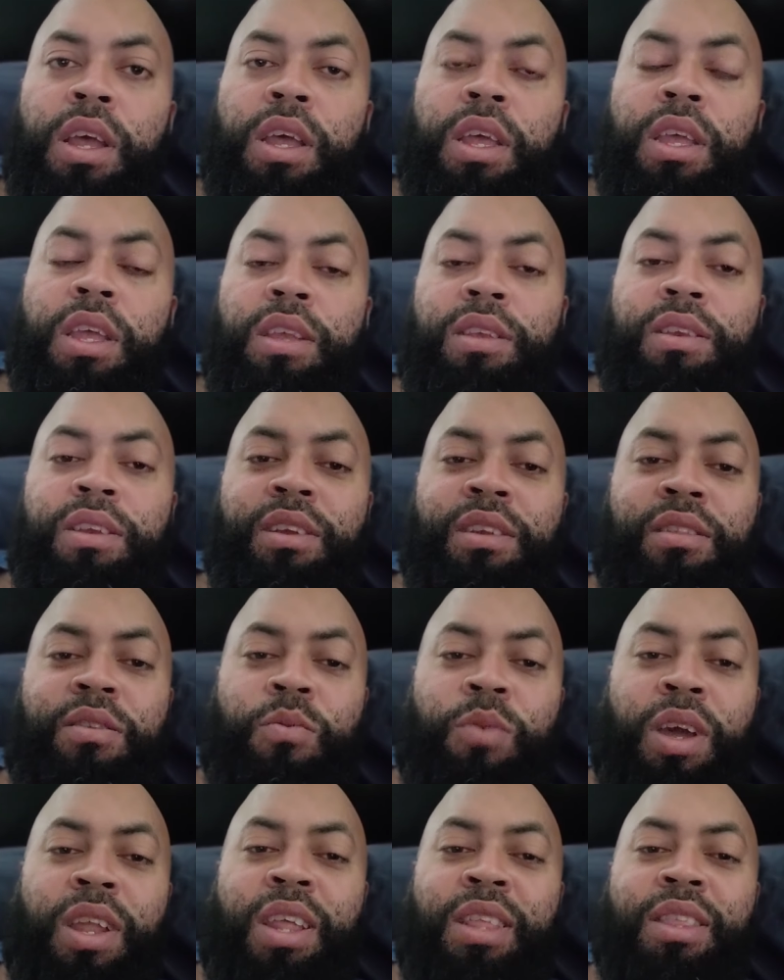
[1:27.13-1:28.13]
it's just the
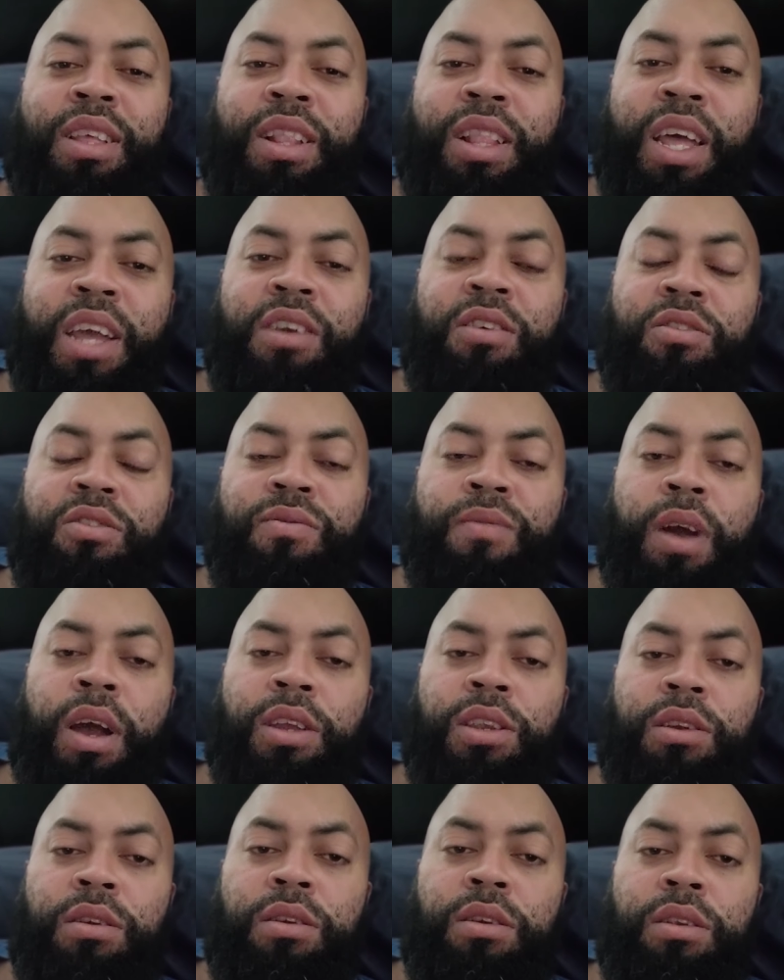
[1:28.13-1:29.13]
way that the Lakers
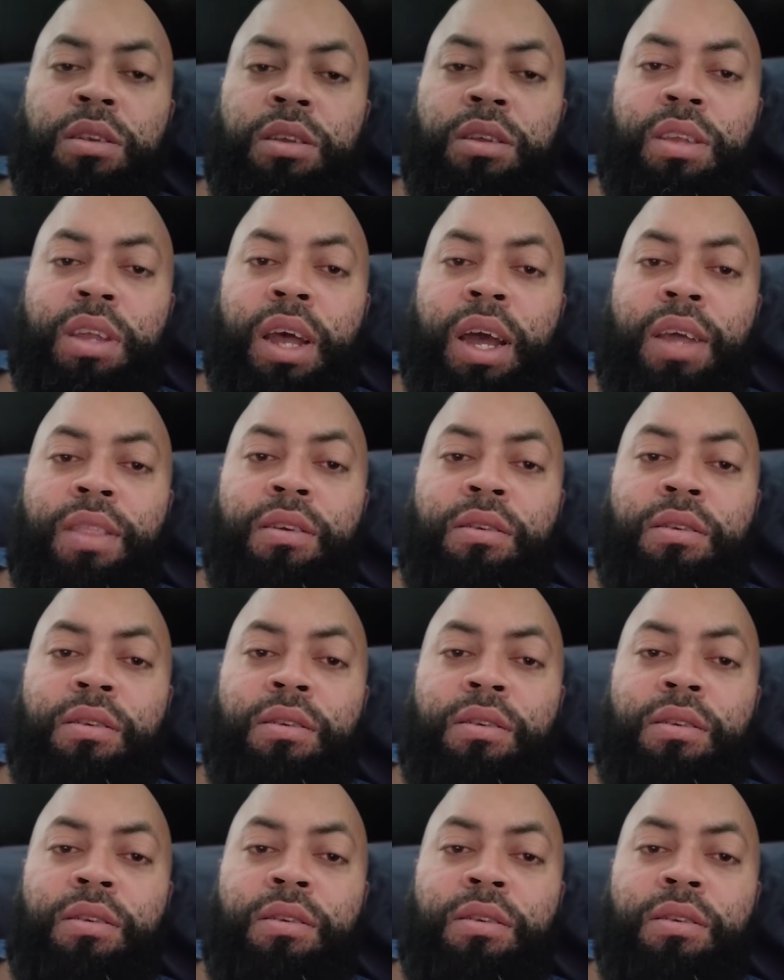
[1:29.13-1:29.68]
roster is designed.